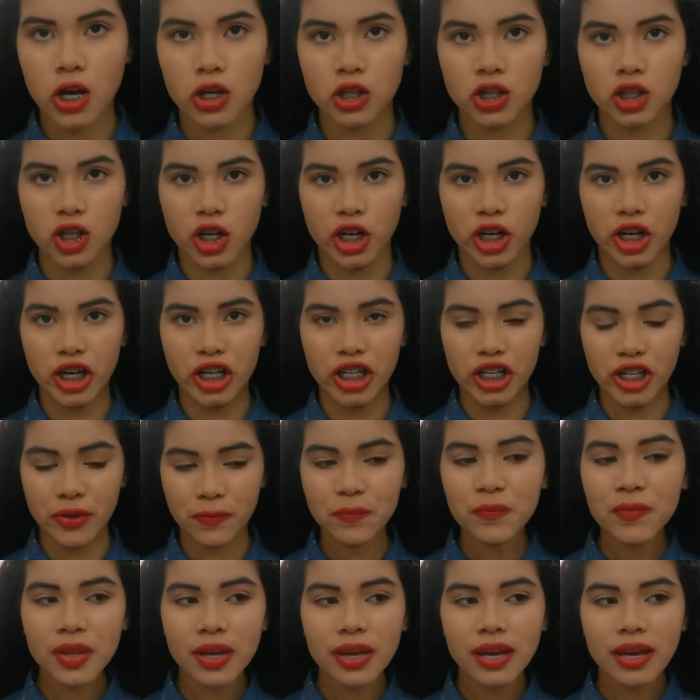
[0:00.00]
shirt,
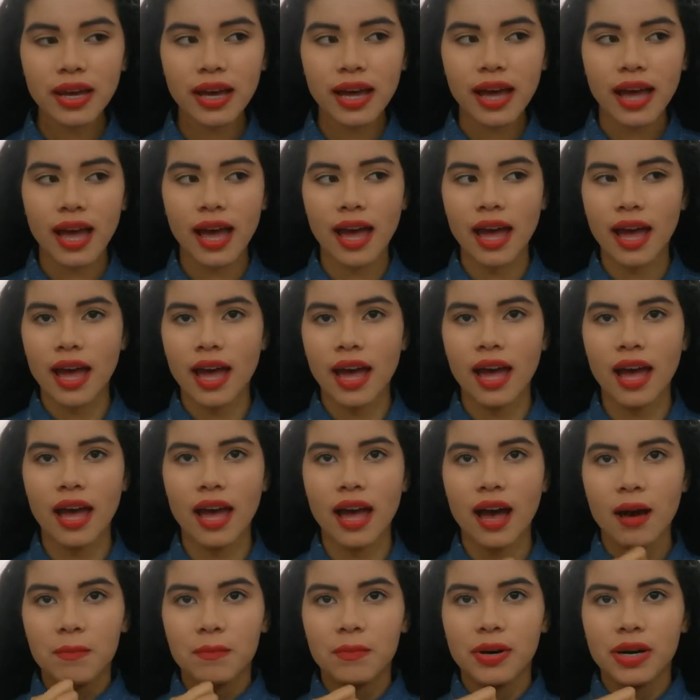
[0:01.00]

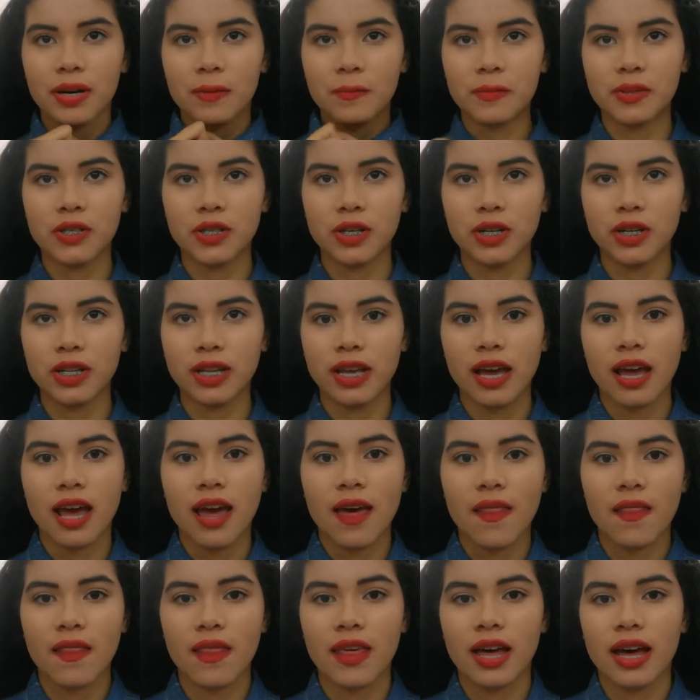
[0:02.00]
a bottom shirt
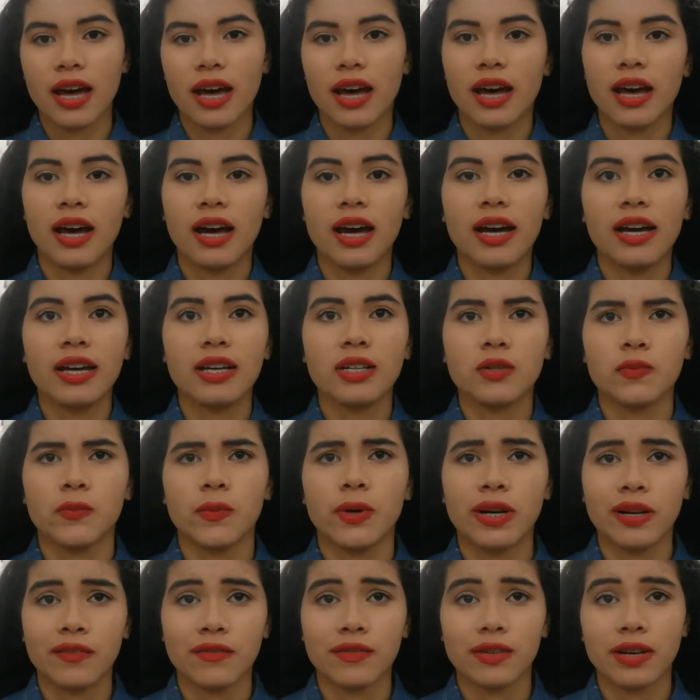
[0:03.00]
that is
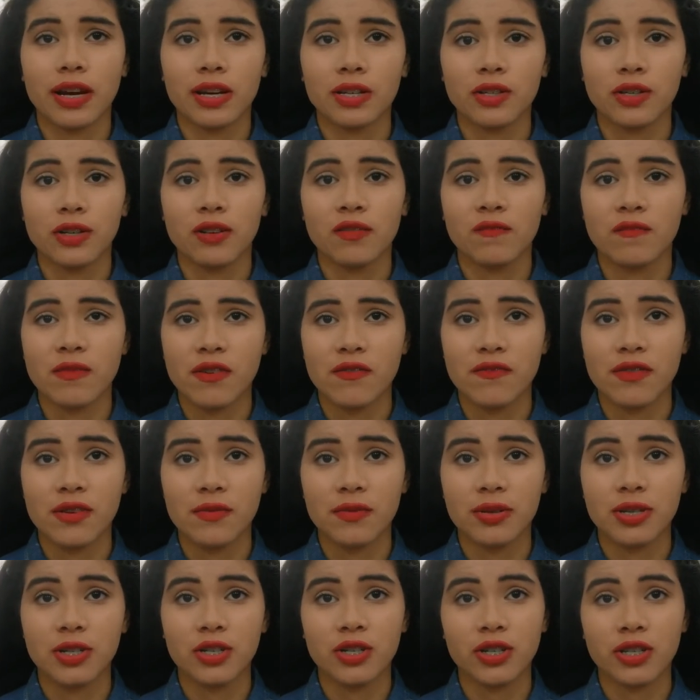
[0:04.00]
one of my
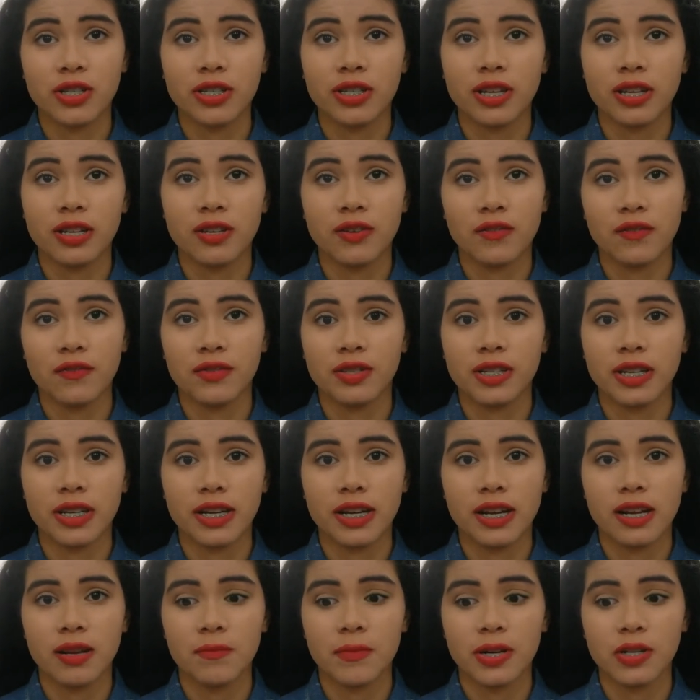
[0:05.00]
favorite shirts, and you've seen
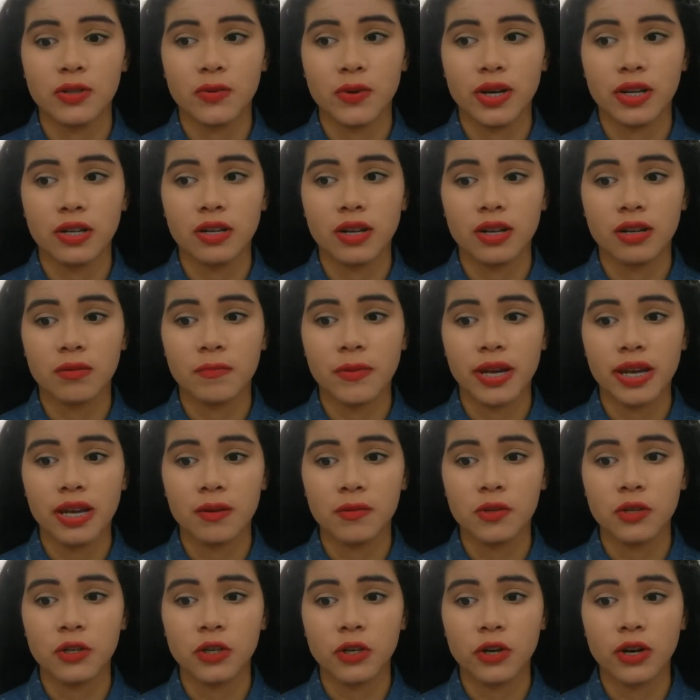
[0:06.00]
it in my $20
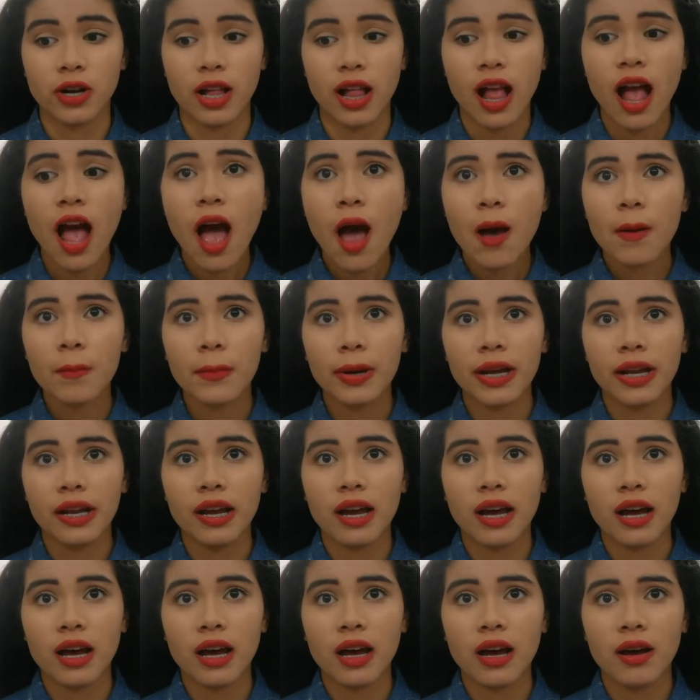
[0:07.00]
makeup tutorial. But
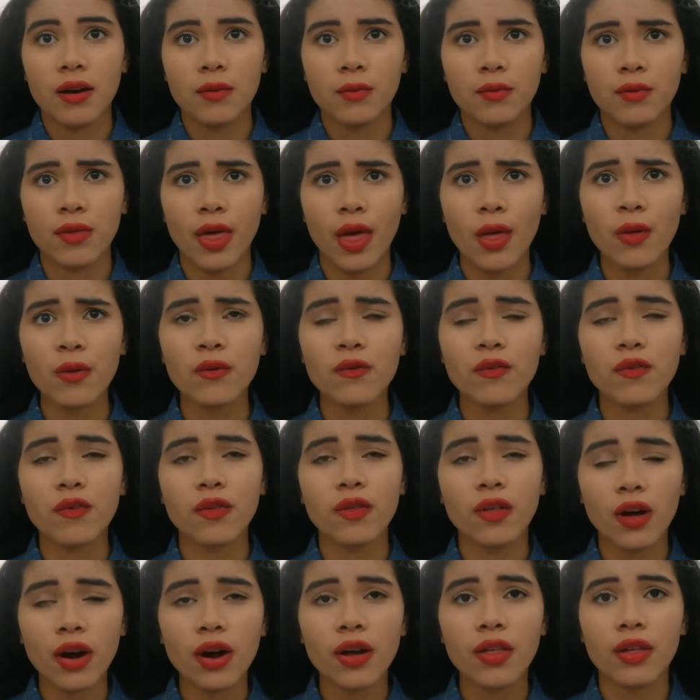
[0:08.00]
without
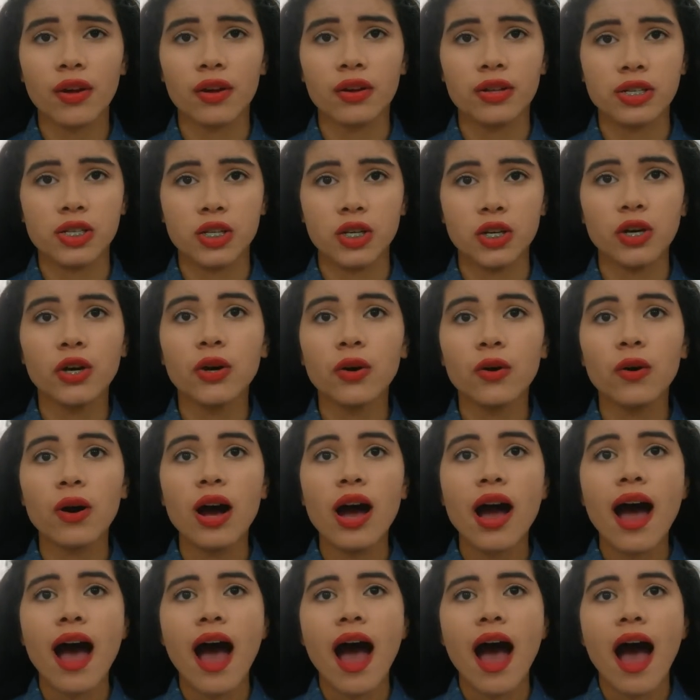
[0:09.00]
further
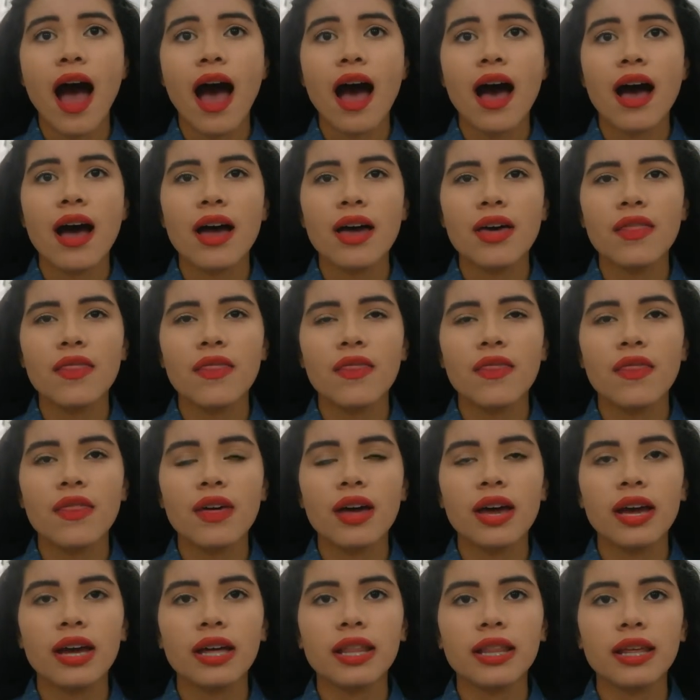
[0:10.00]
ado, I
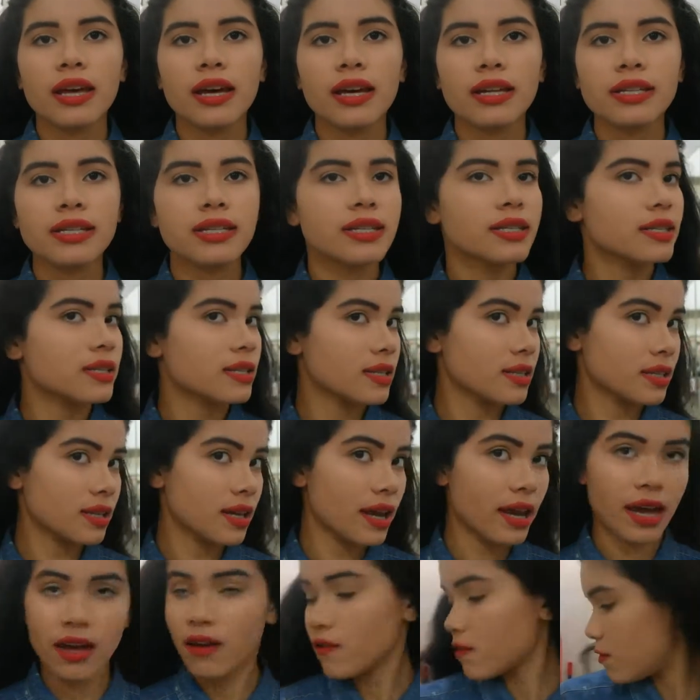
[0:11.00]
think that's
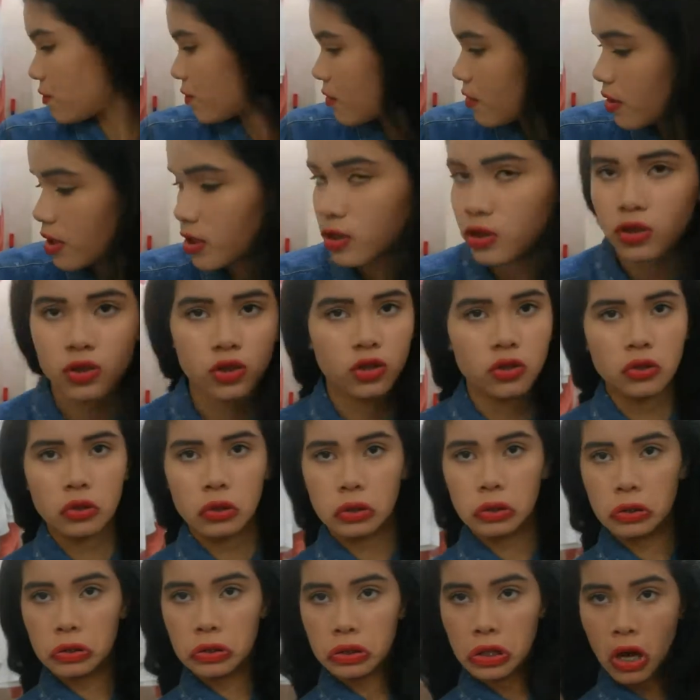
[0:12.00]
it for that
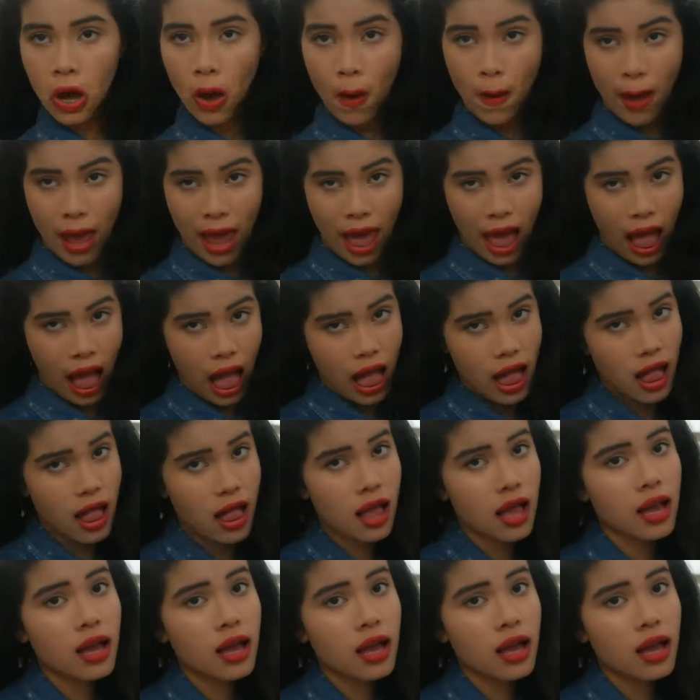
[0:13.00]
tutorial.